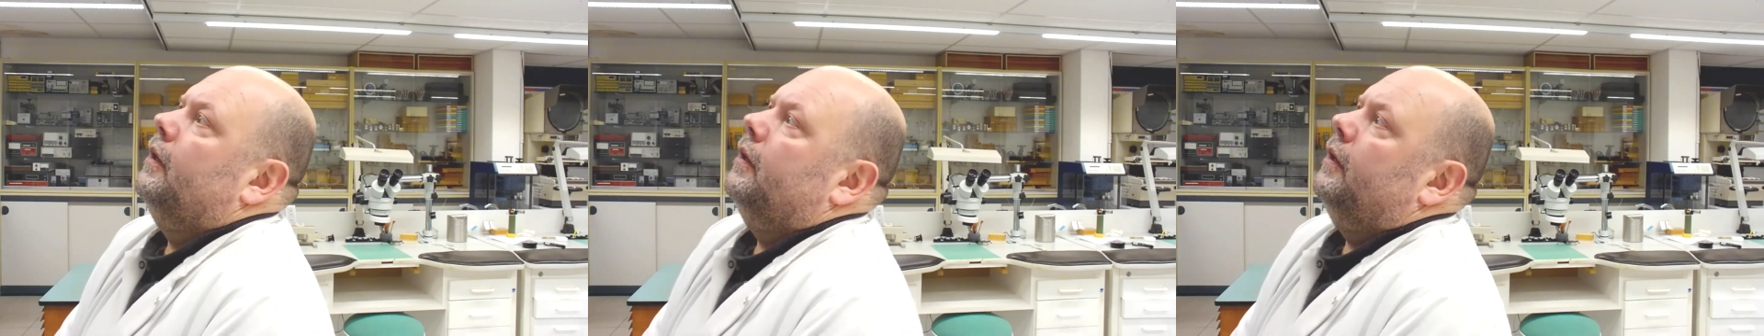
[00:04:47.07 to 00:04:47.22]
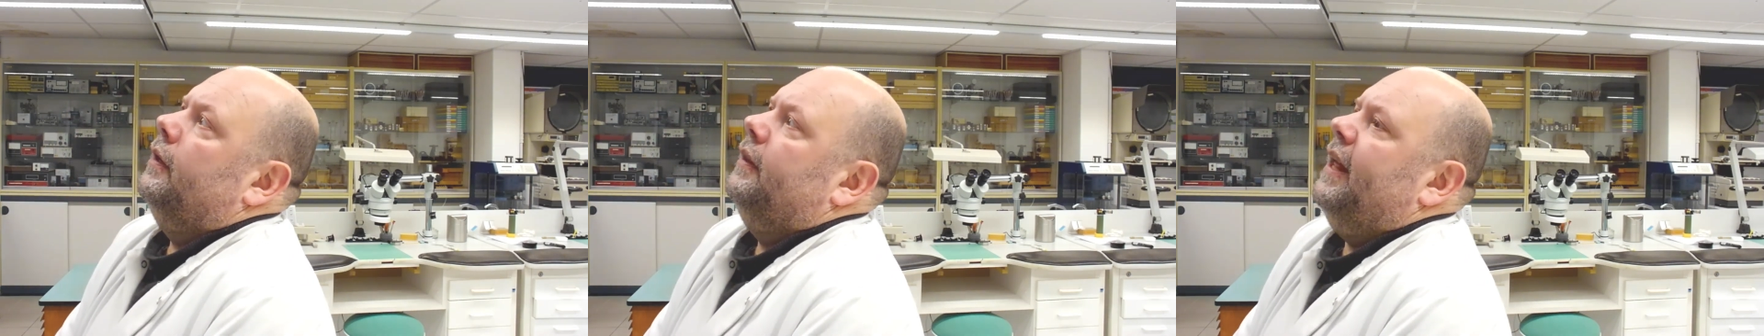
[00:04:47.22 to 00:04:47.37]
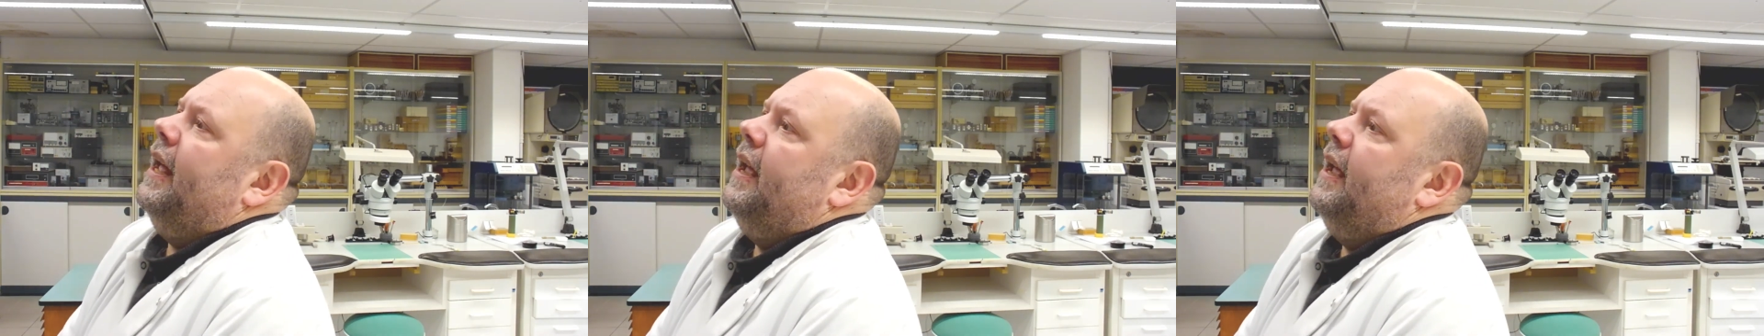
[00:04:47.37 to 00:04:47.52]

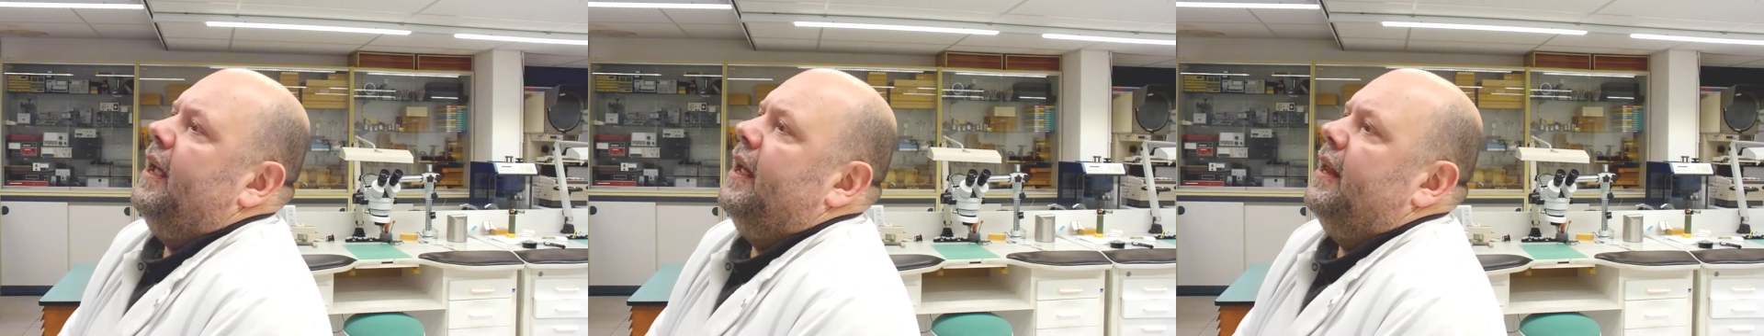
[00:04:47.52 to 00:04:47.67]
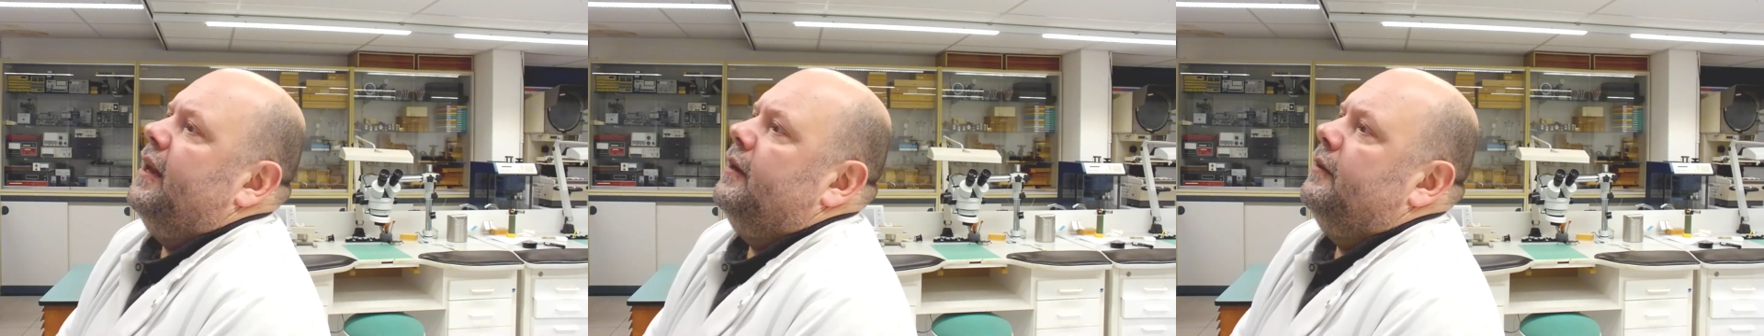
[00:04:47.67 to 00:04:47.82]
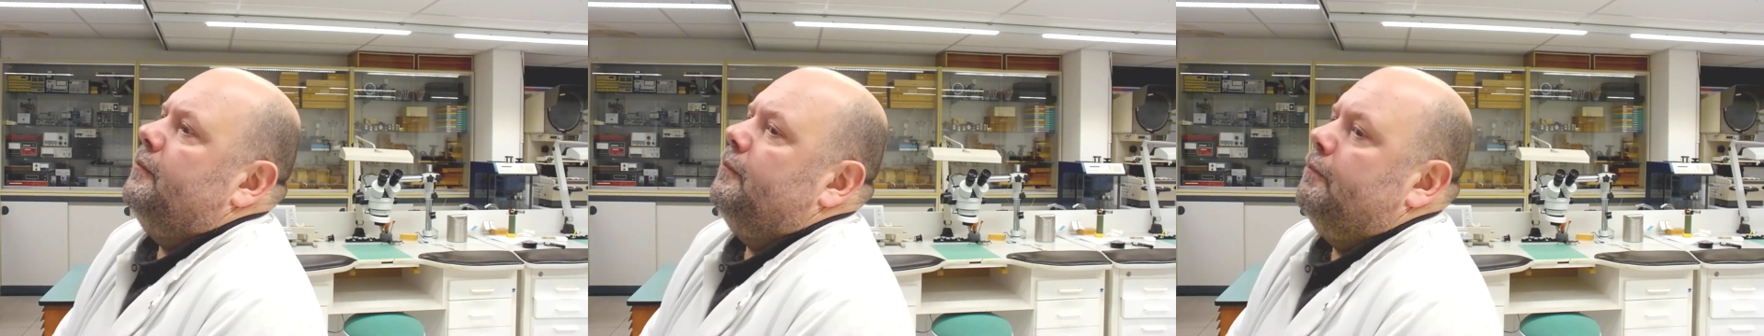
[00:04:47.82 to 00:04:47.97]

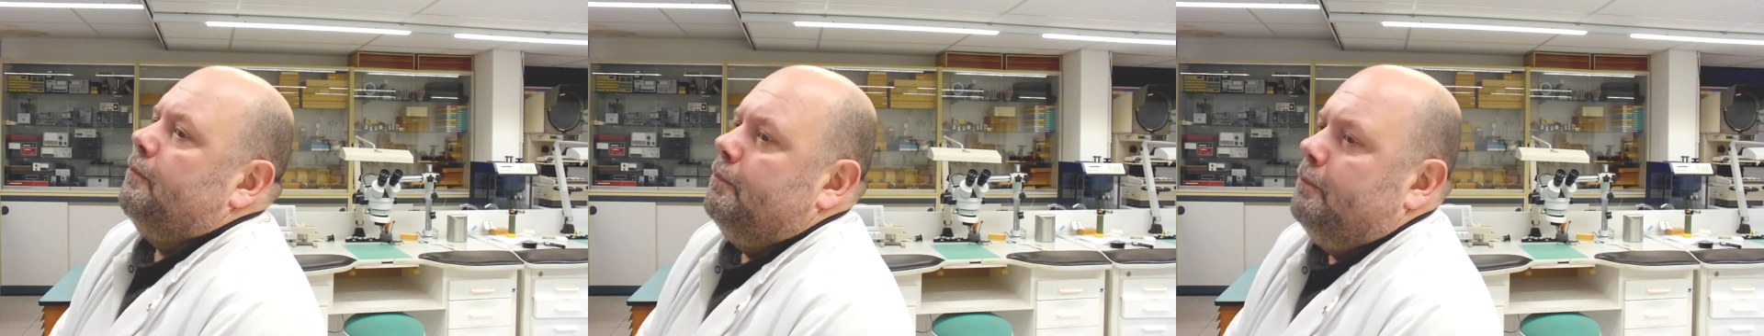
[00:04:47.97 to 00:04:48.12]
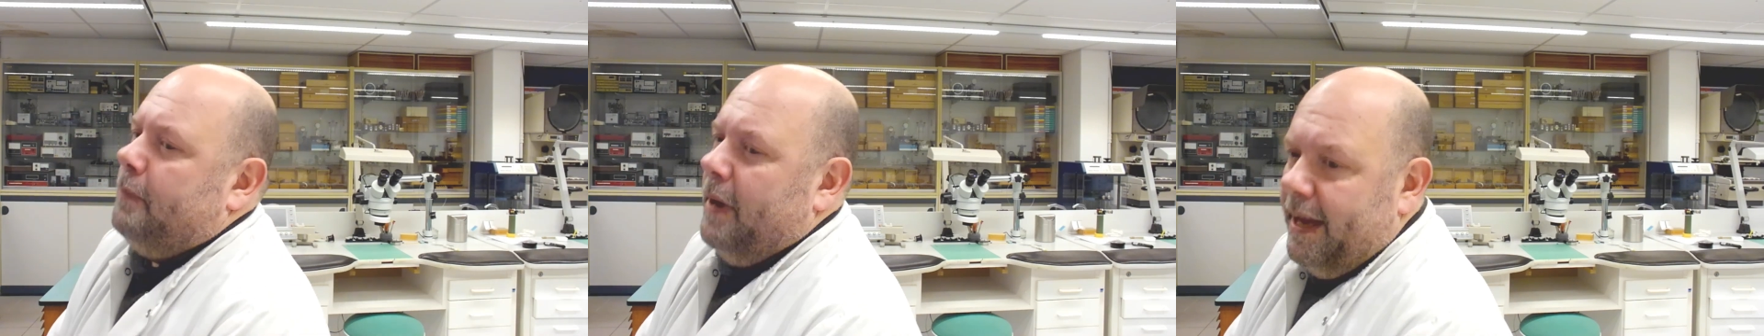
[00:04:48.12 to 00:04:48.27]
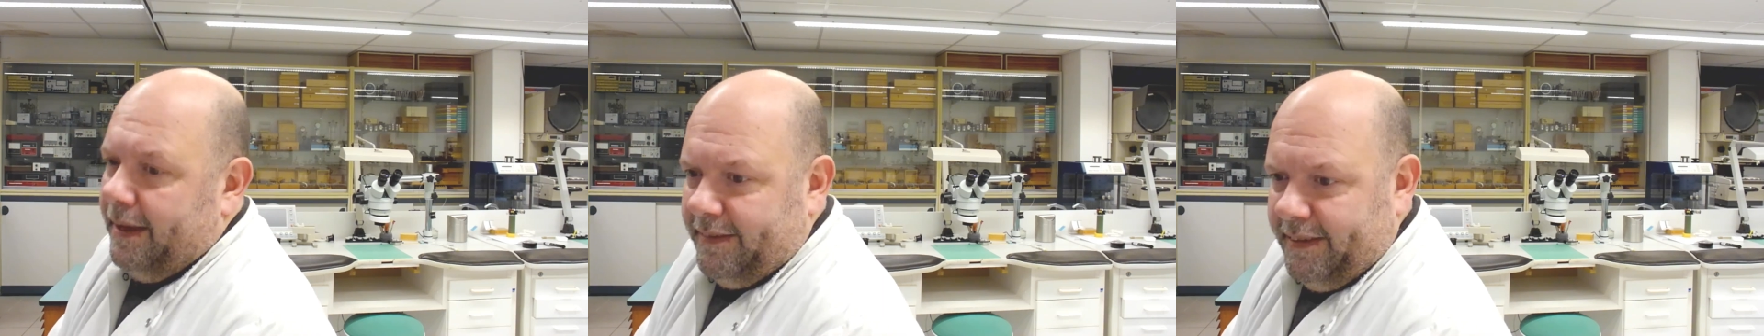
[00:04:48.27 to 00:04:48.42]
Then
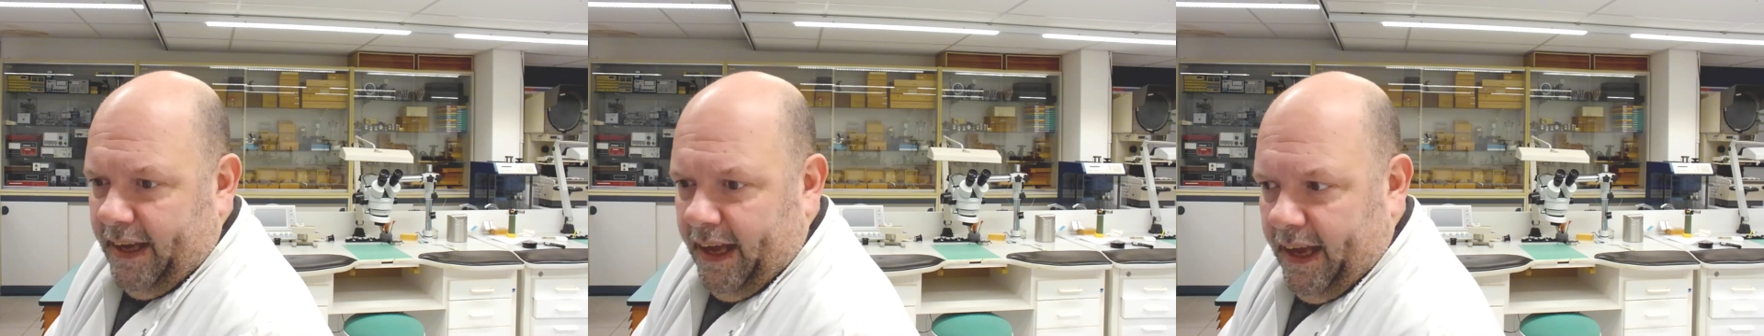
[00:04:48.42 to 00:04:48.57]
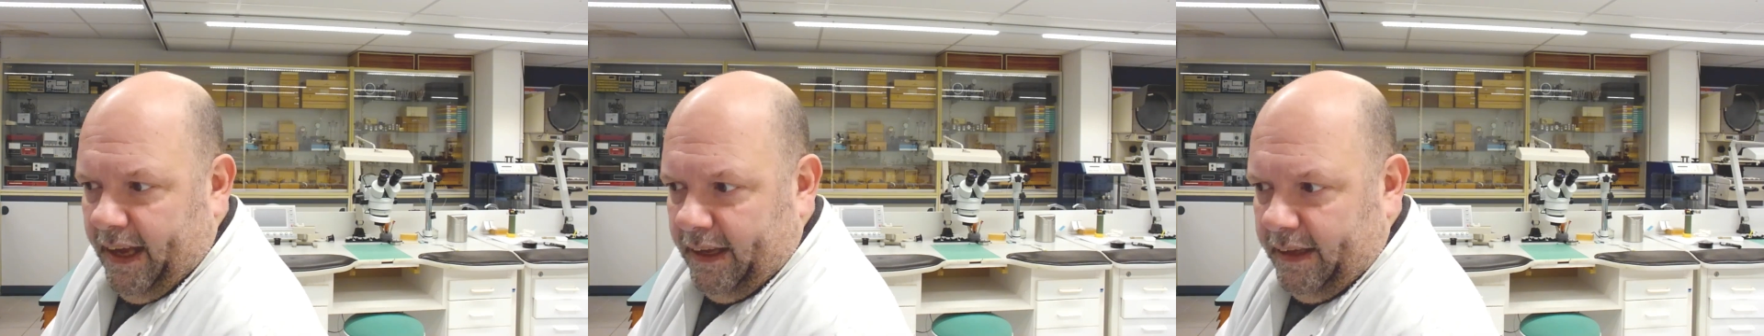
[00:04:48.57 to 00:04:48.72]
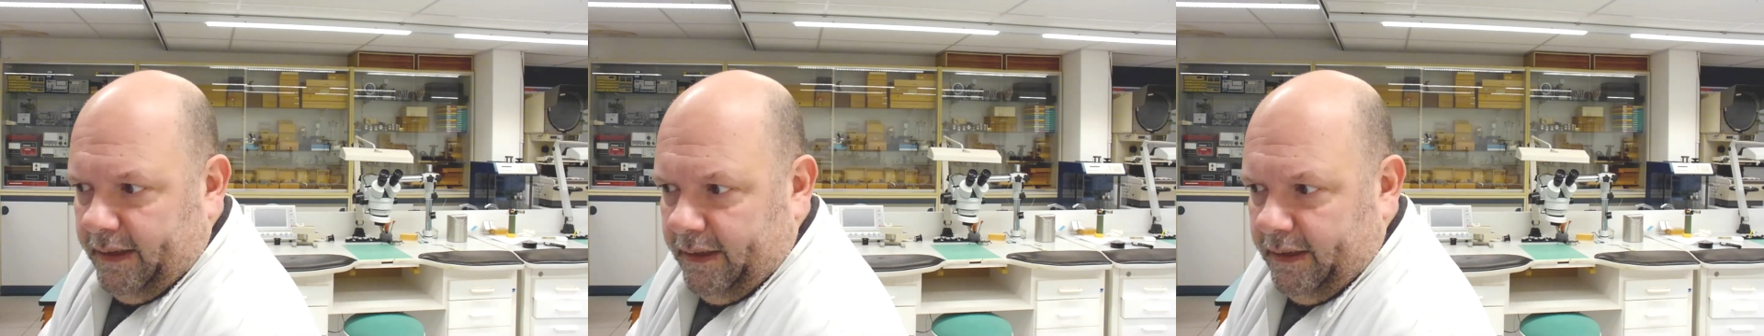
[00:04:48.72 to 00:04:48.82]
beta